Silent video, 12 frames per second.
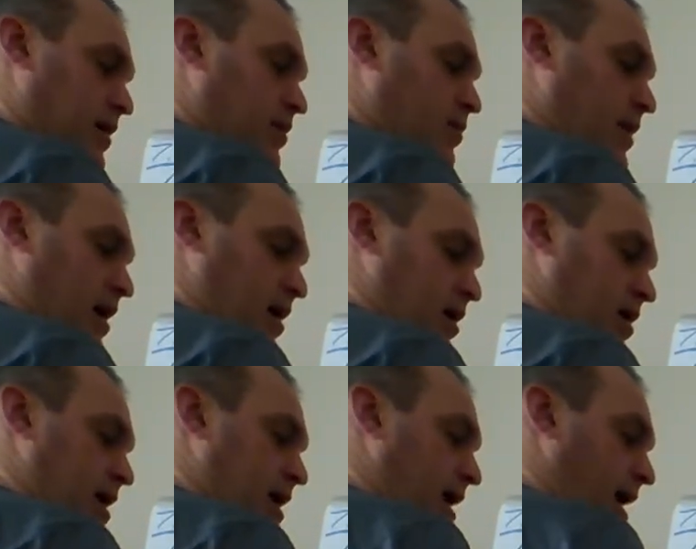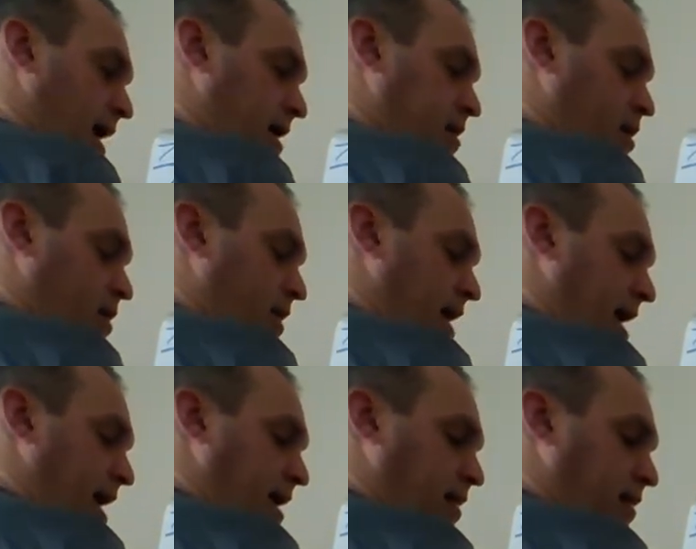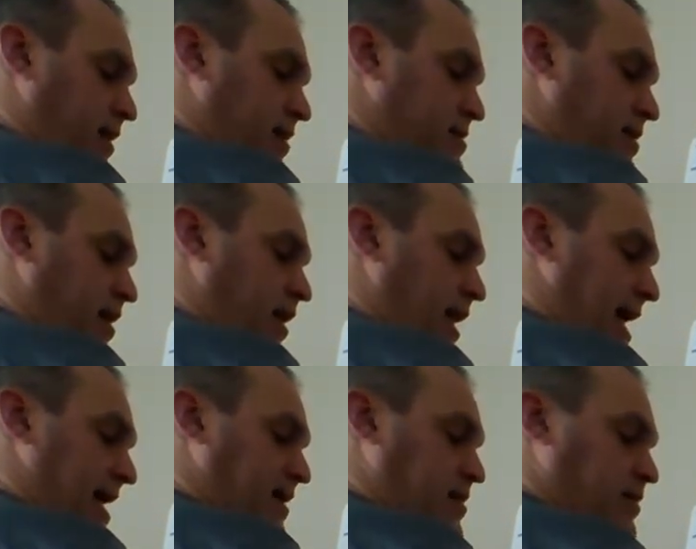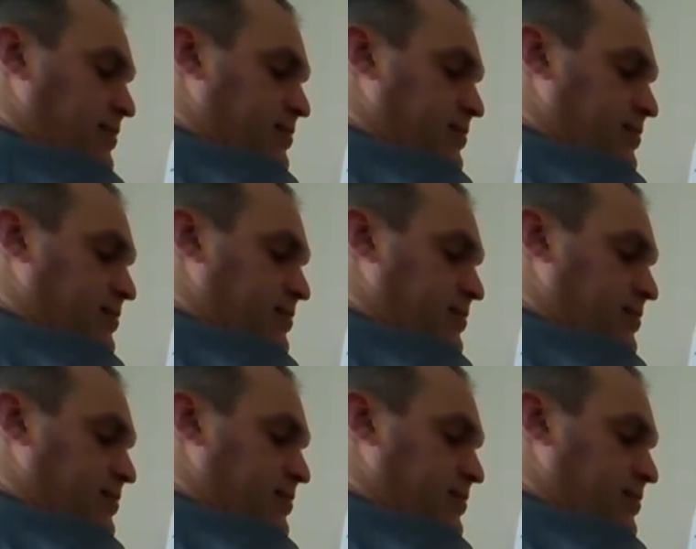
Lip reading: Well, I know that this little 8